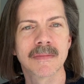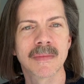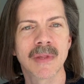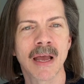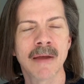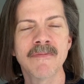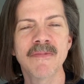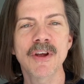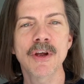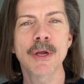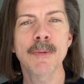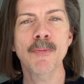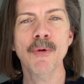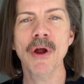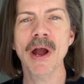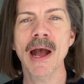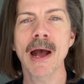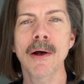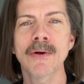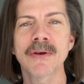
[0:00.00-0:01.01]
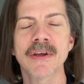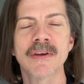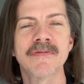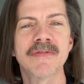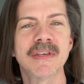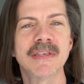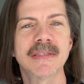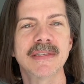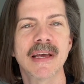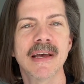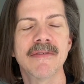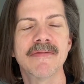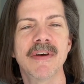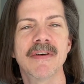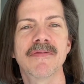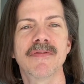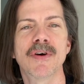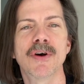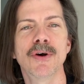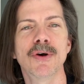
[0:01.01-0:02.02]
I'm very proud of this
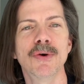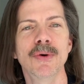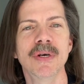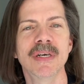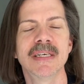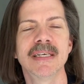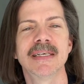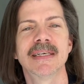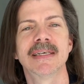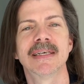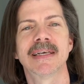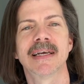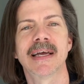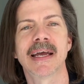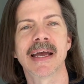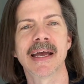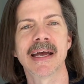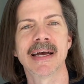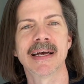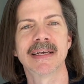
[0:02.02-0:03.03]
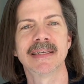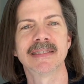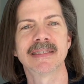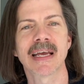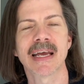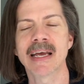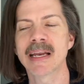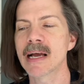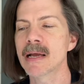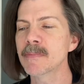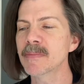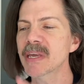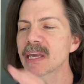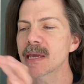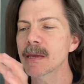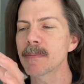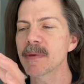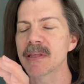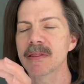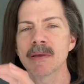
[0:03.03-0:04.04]
FFO and, and I'm
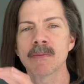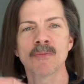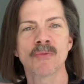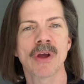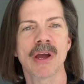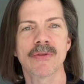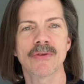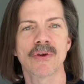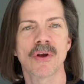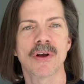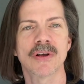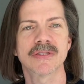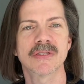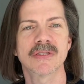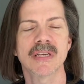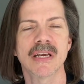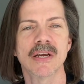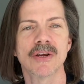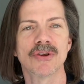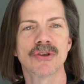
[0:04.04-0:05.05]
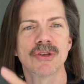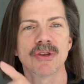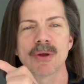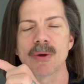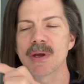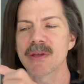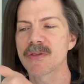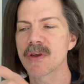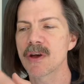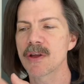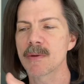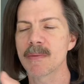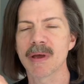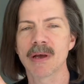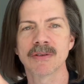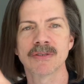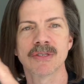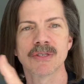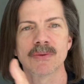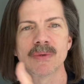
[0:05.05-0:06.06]
keeping them rather austere. You know, I thought
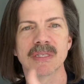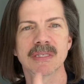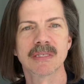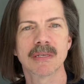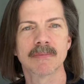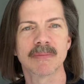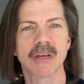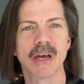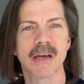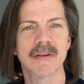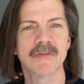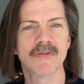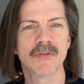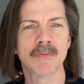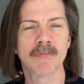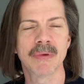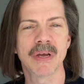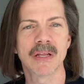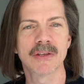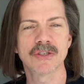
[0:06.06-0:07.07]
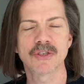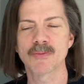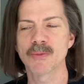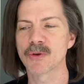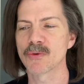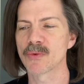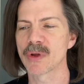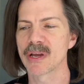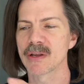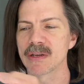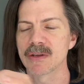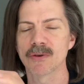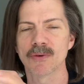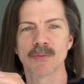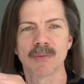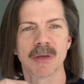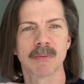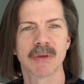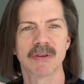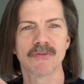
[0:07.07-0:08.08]
about doing some kind of embellishment around it or
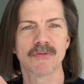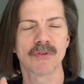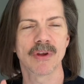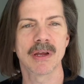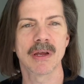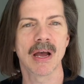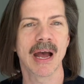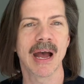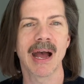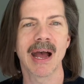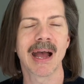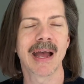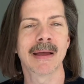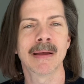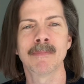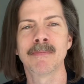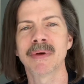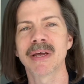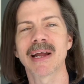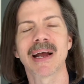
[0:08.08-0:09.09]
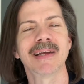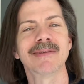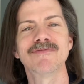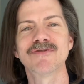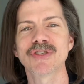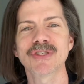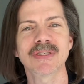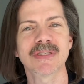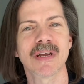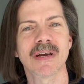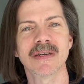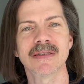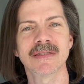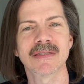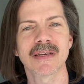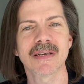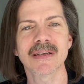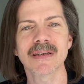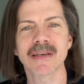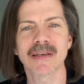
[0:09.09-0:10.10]
maybe frame, I, but I've just not
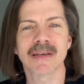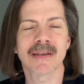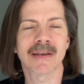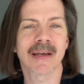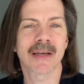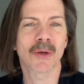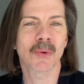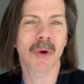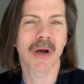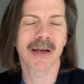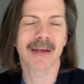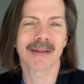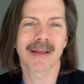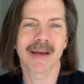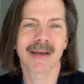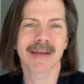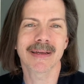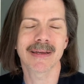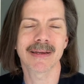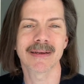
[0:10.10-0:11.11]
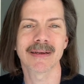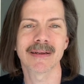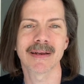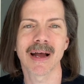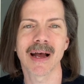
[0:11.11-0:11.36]
done it and I quite like it.